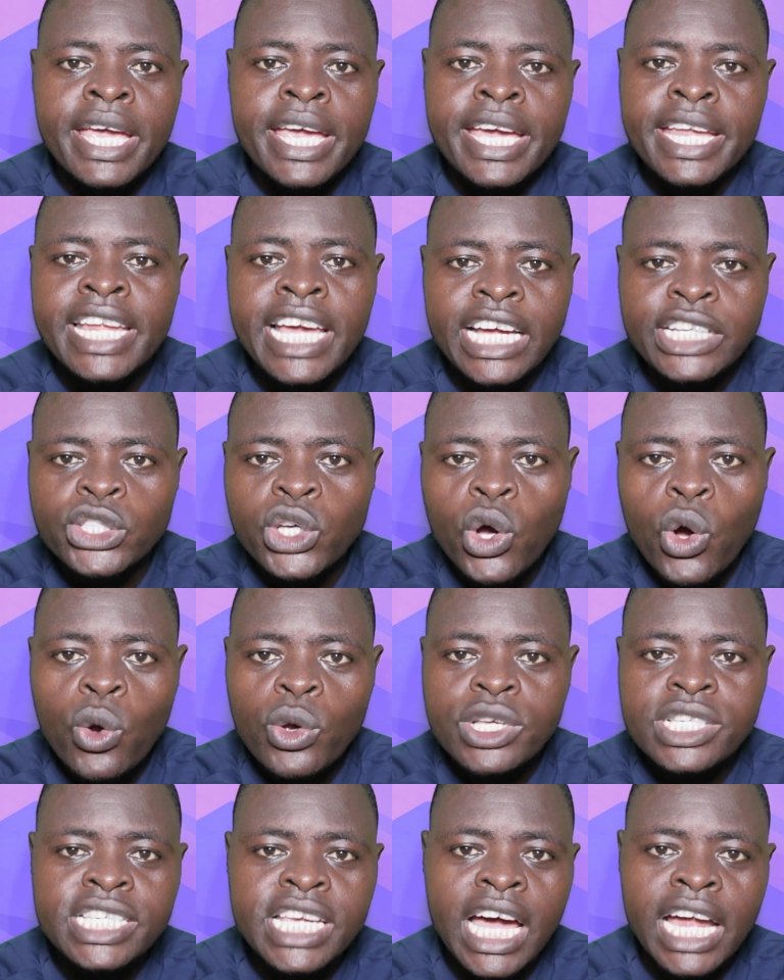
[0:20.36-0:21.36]
In her
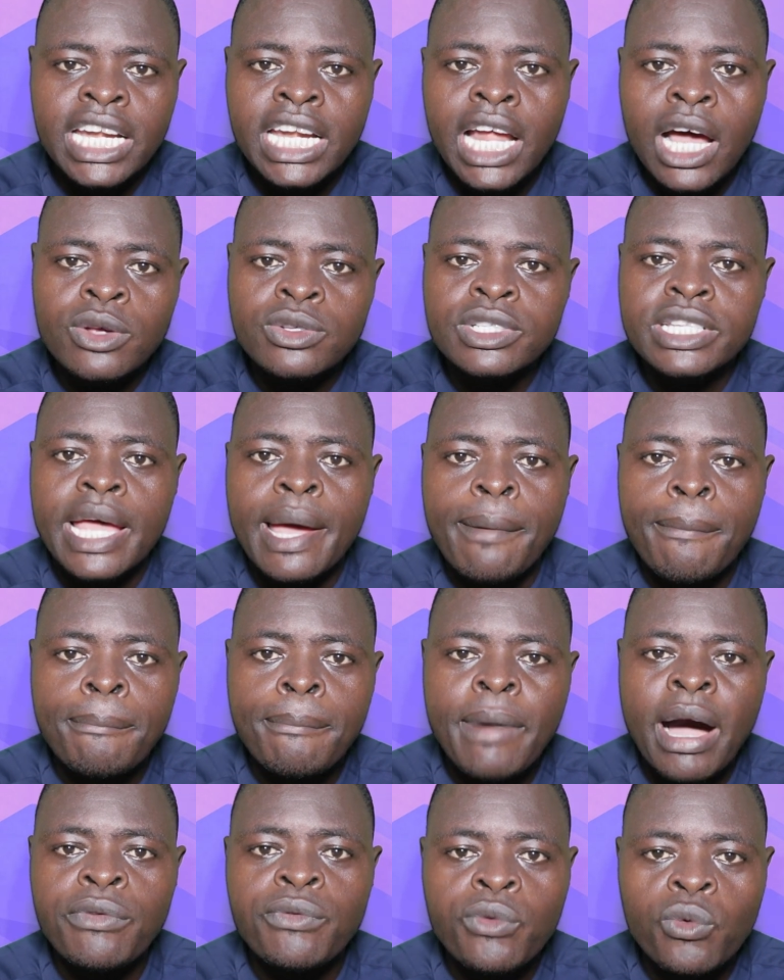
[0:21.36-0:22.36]
tour, she announced a
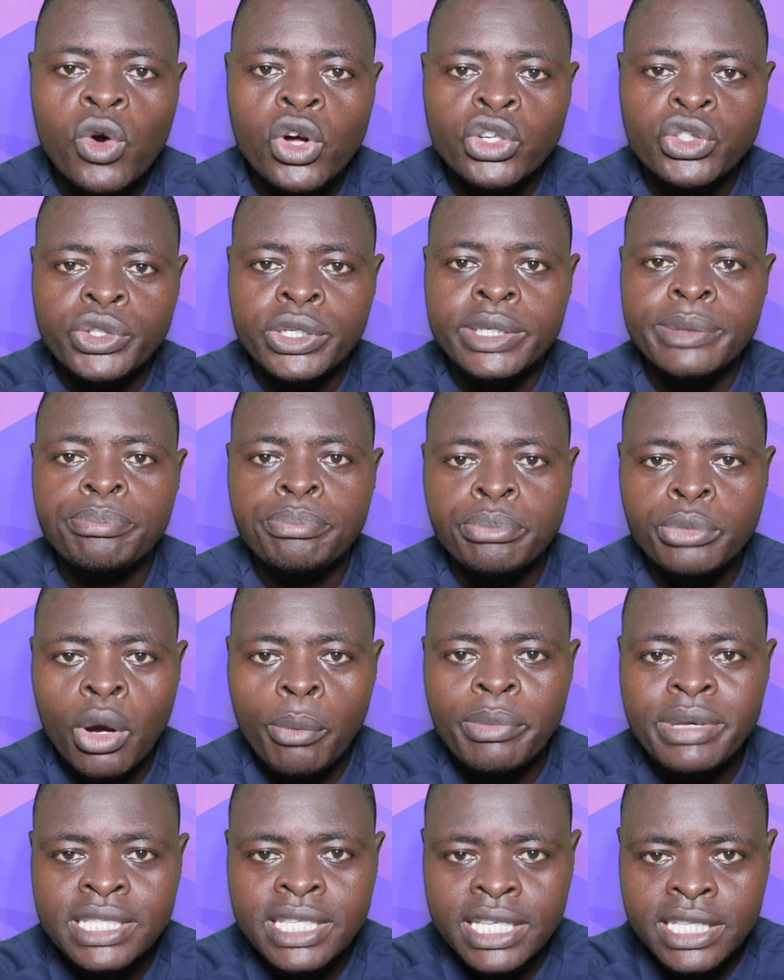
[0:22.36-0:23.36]
mouth-watering
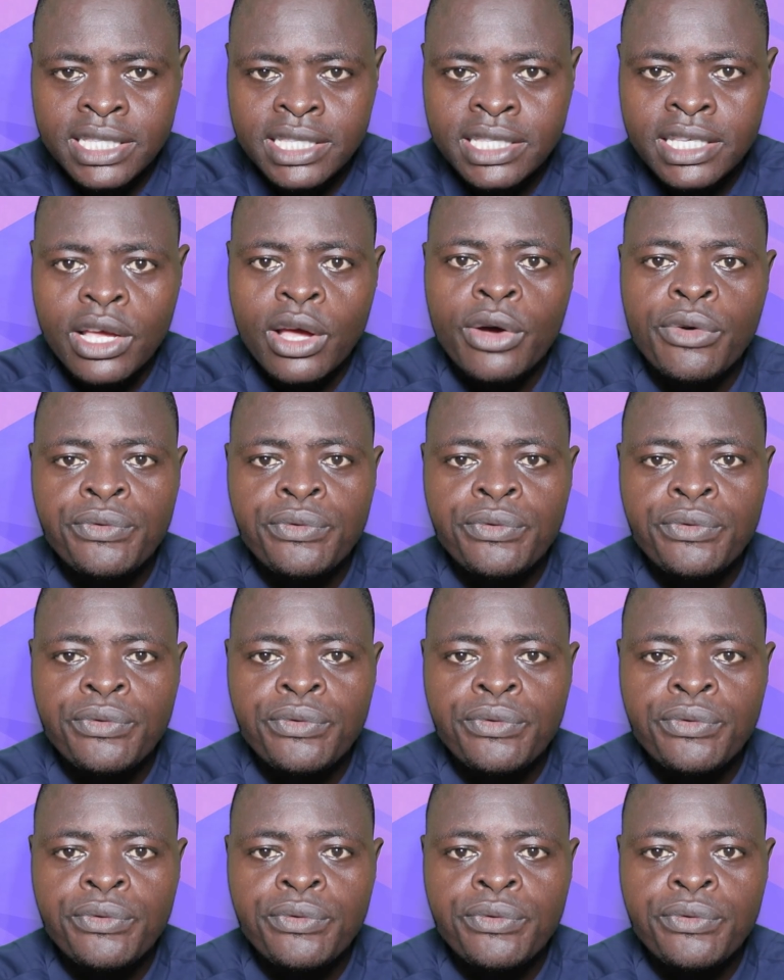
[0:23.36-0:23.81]
promises